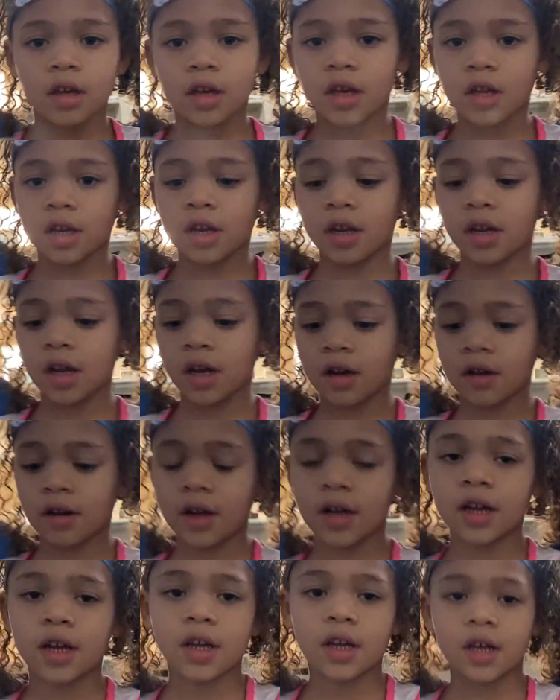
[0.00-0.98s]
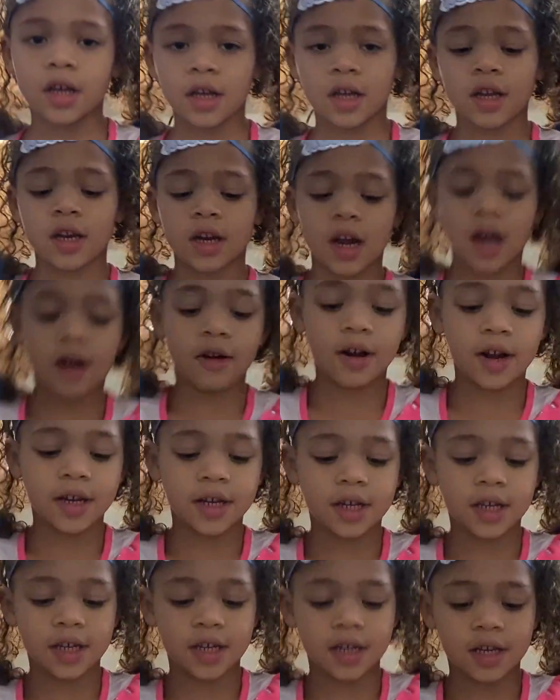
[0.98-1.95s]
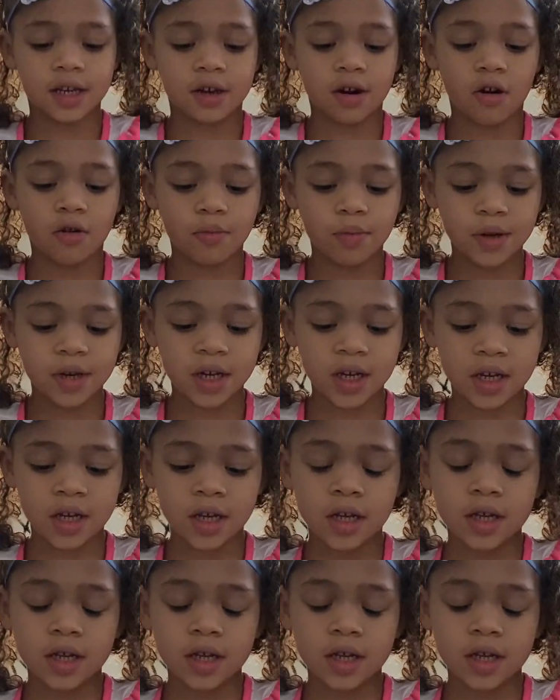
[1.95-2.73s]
and how I. and how I needed to open it.